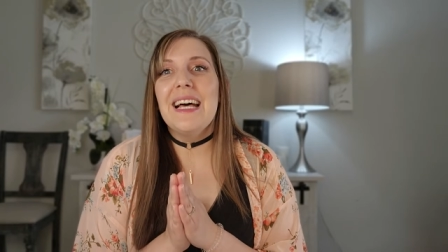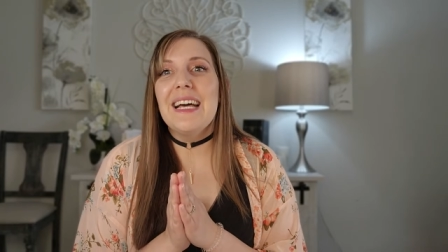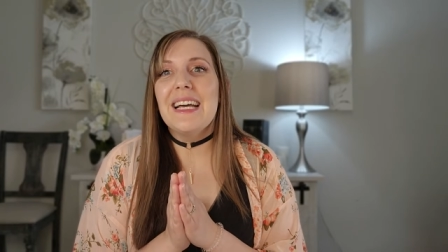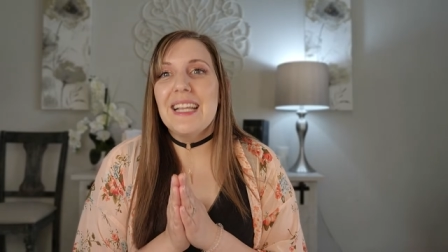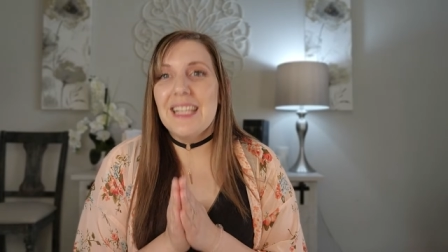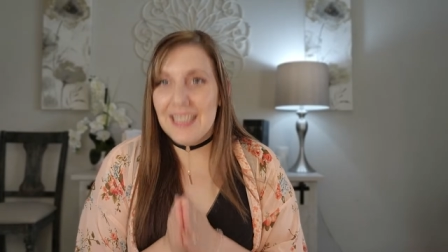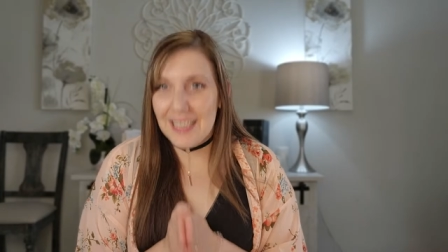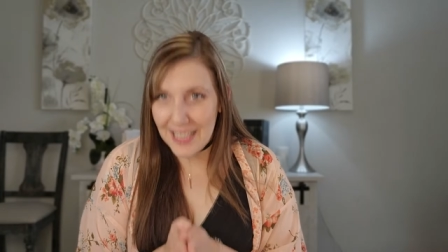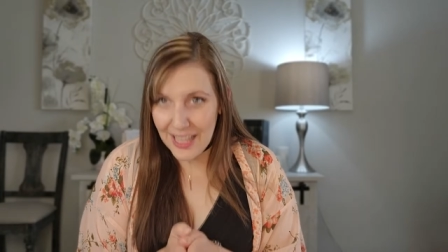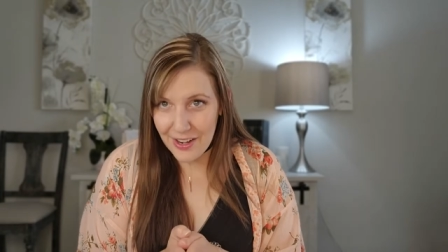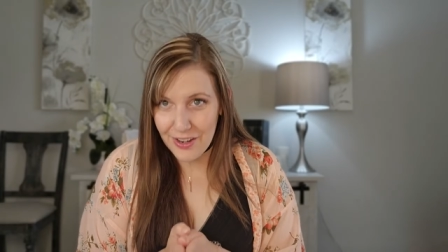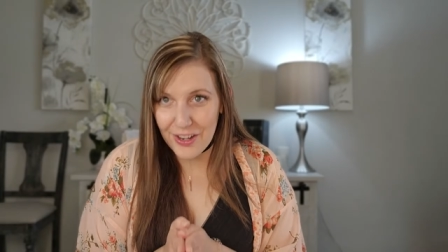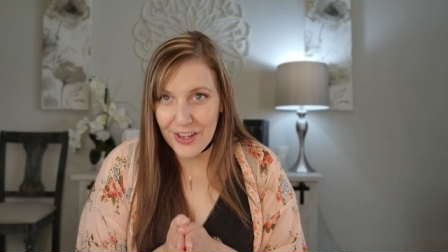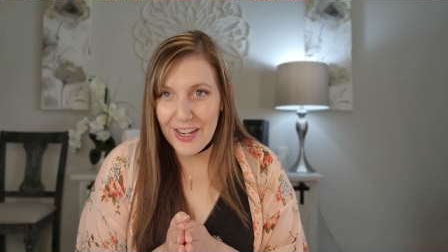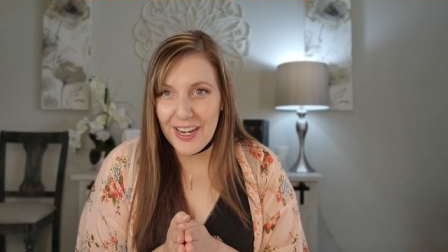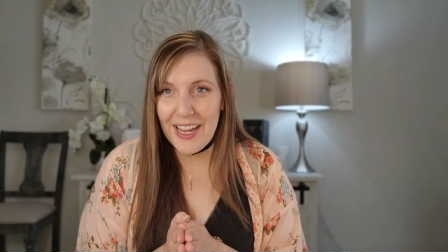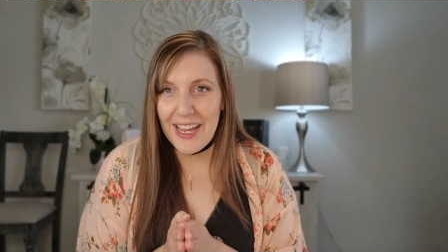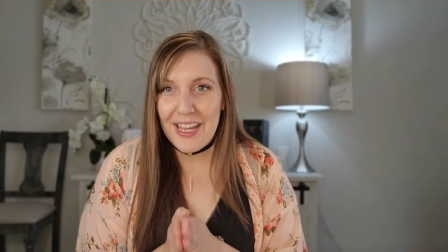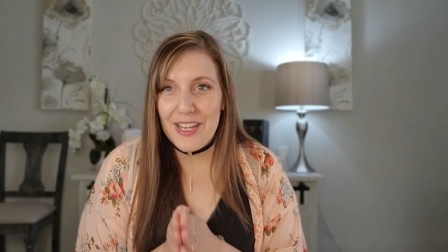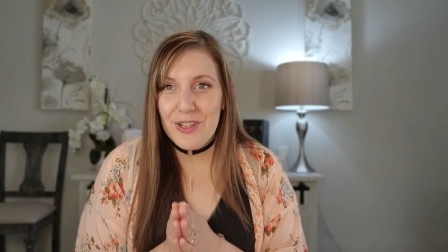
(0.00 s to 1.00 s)
clutter
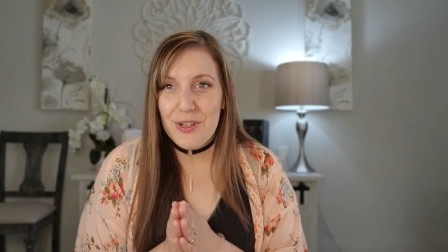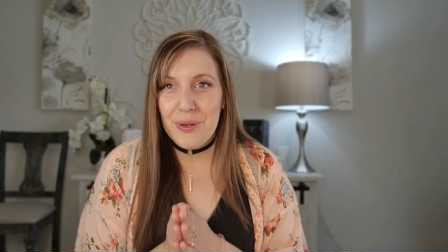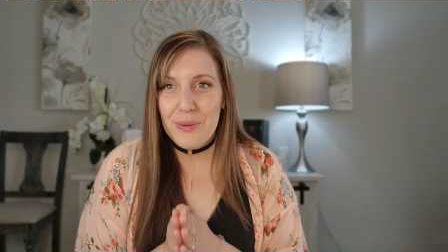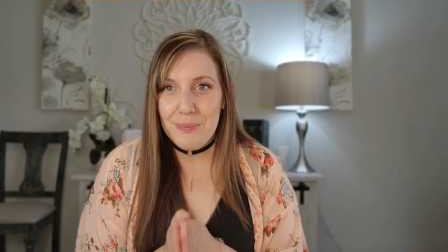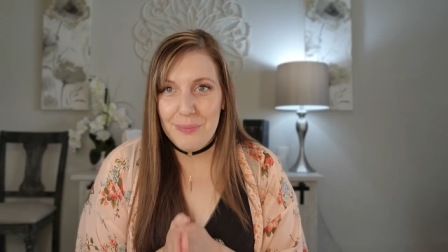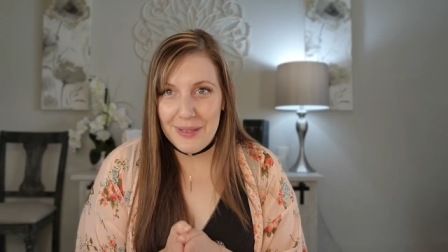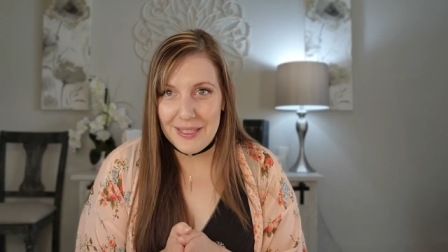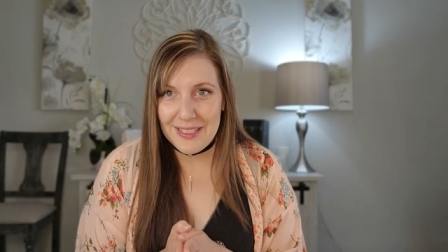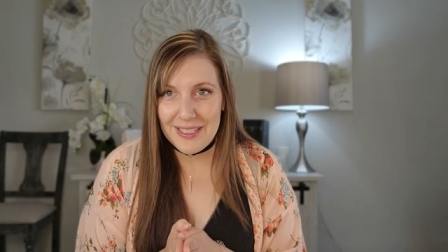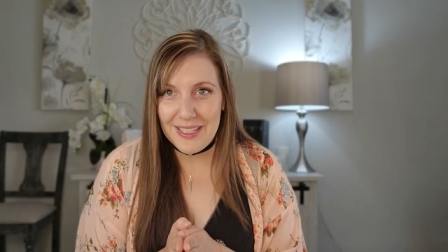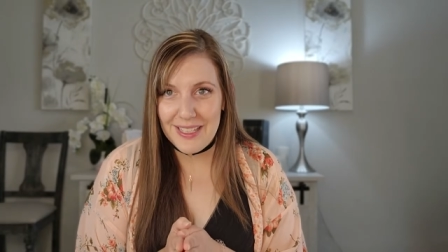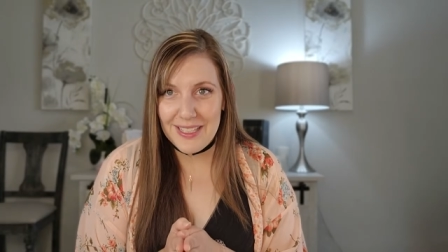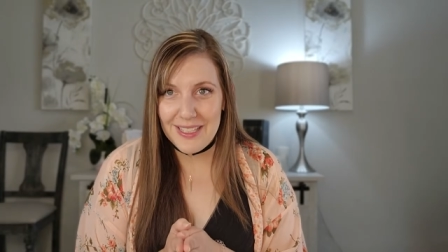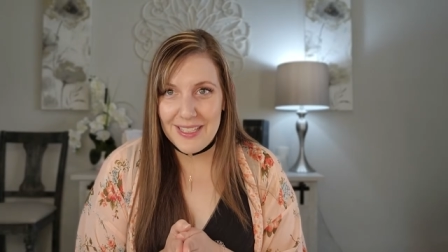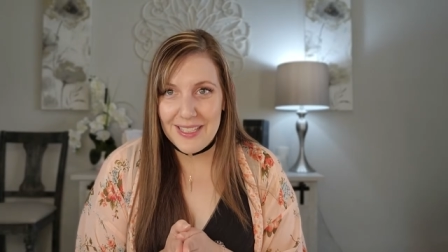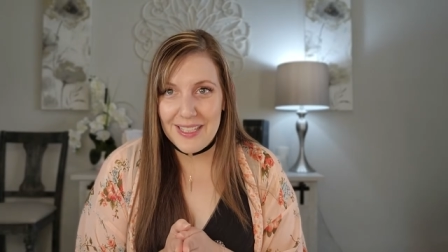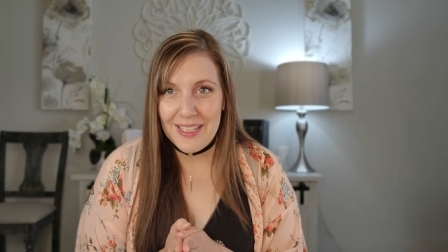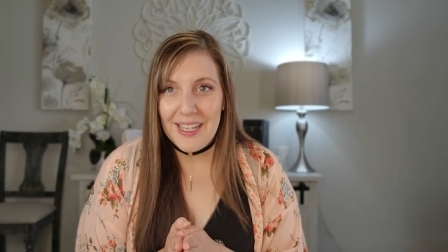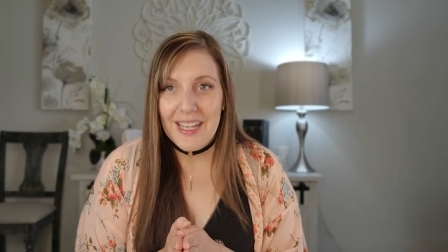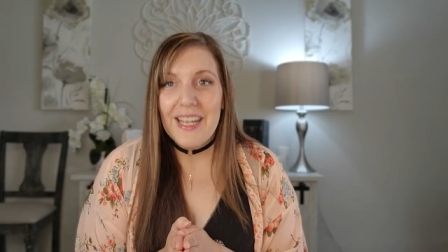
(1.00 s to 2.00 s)
in your
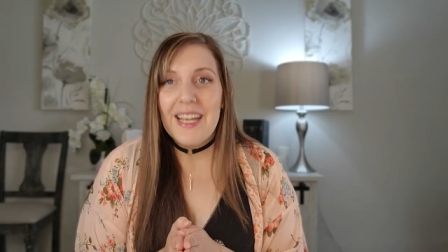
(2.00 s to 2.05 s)
business.